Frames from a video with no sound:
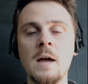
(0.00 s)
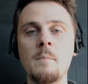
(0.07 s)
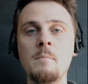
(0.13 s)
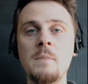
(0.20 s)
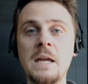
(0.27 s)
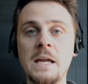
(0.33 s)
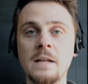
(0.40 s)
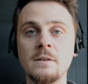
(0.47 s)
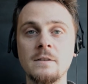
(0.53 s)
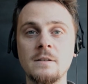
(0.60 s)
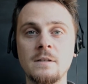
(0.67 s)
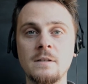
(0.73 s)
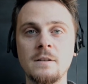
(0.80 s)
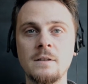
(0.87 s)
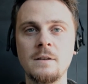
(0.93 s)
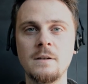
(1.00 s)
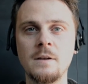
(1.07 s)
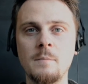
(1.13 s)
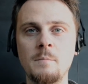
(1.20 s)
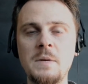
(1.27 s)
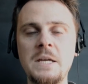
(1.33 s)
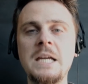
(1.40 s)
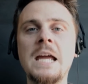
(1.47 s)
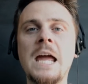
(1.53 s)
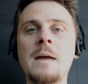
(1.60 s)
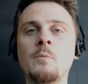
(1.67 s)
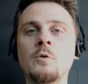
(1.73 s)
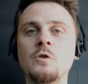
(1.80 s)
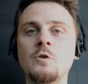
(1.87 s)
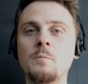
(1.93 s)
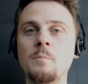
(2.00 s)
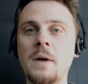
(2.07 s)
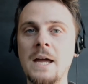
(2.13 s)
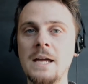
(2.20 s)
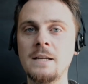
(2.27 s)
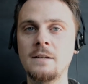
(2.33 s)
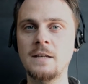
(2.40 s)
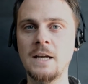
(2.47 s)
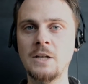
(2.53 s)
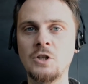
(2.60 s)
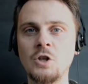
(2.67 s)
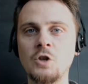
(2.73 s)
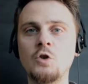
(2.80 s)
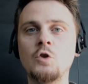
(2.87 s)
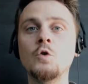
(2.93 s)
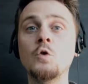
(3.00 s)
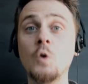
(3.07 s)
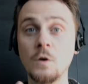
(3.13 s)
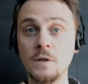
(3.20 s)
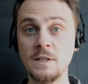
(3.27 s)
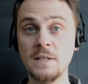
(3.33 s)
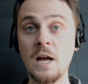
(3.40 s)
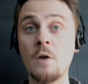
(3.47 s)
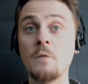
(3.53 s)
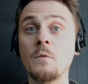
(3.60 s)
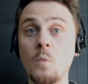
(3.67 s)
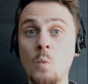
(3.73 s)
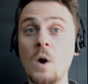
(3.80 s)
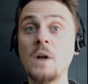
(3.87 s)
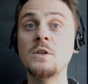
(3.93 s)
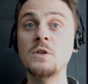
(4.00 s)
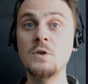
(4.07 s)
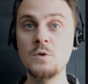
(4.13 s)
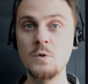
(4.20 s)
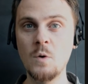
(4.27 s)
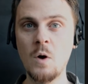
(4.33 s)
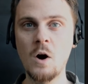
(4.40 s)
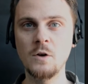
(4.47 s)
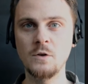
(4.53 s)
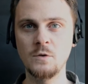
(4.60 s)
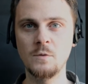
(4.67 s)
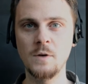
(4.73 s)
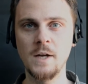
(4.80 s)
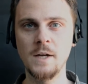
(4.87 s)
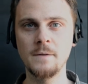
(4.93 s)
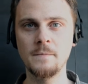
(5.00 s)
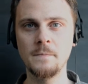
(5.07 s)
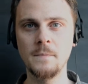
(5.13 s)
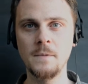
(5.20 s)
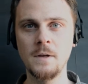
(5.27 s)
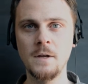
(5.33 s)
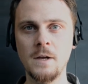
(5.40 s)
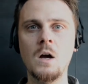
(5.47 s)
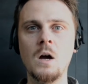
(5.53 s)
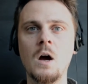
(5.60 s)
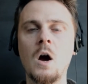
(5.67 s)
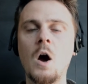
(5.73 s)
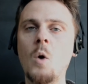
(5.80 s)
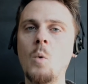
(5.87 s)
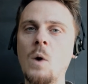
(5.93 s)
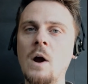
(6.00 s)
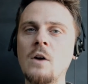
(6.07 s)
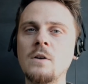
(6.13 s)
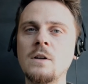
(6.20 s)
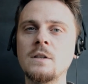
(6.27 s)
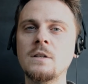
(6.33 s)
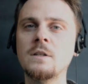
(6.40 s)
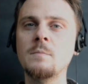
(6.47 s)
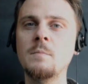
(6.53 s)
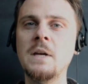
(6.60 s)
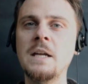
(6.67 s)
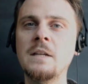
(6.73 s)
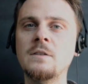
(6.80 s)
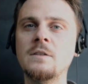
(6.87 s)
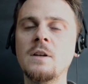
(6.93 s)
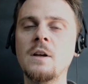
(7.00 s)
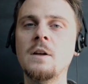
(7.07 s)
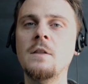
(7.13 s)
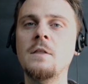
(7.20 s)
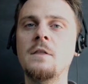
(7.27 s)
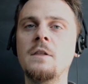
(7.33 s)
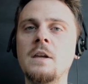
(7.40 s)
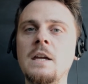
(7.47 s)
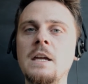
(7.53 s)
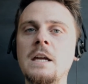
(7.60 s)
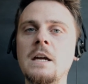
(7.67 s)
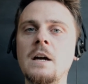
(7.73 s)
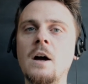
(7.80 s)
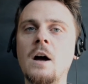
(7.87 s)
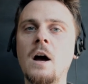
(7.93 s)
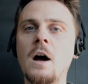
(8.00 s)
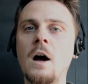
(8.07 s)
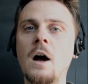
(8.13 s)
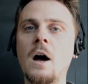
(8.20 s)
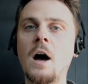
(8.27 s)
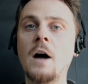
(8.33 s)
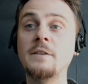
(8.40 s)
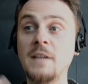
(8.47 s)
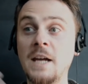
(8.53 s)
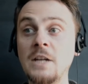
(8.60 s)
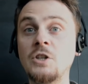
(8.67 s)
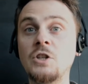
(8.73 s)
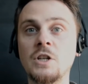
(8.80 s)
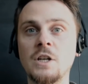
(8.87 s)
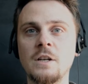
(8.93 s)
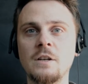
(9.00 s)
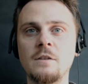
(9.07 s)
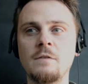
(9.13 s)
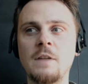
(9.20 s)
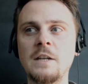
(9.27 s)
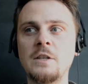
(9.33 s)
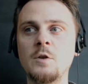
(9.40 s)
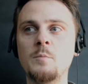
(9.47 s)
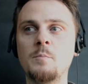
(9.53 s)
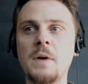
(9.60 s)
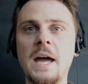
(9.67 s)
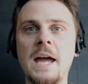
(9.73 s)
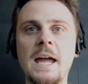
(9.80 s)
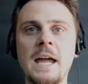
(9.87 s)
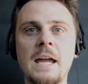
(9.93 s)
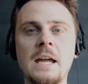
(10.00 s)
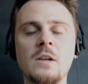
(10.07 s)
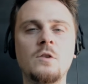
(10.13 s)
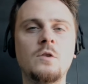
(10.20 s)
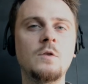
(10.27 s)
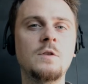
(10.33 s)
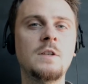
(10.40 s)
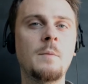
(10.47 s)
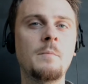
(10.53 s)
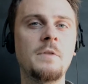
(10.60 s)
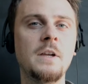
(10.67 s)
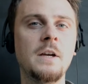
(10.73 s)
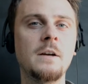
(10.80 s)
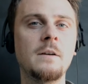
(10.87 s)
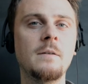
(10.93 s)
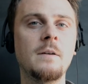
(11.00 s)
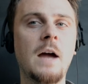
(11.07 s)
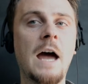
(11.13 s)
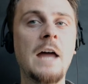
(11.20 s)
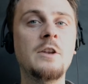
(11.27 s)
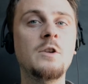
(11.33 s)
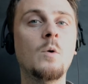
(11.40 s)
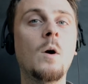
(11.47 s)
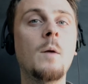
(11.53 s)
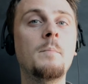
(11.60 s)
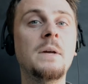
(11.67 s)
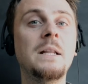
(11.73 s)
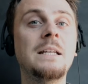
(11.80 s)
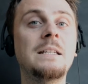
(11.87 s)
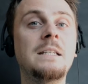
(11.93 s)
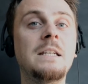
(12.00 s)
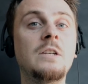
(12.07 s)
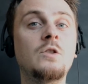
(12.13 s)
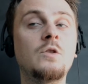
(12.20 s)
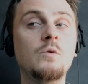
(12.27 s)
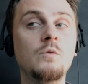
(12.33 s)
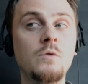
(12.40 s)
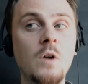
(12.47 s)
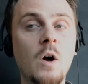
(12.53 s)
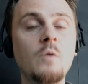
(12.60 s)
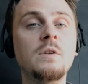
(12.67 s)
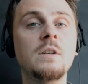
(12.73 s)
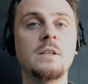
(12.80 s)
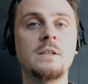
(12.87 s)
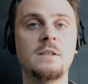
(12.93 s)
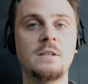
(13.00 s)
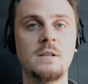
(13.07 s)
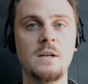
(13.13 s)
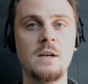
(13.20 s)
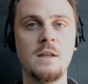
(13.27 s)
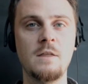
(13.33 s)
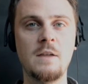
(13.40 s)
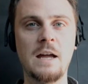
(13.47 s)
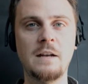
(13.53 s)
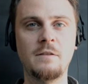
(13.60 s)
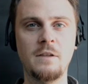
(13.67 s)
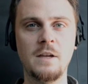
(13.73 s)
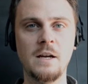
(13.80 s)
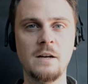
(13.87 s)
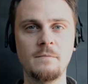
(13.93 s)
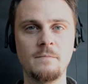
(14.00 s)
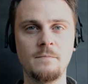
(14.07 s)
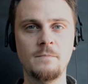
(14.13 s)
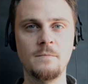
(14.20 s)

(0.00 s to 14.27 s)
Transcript: means being able to pay attention to yourself, what you are doing. Awareness means the attention that you pay to something and your ability to notice that thing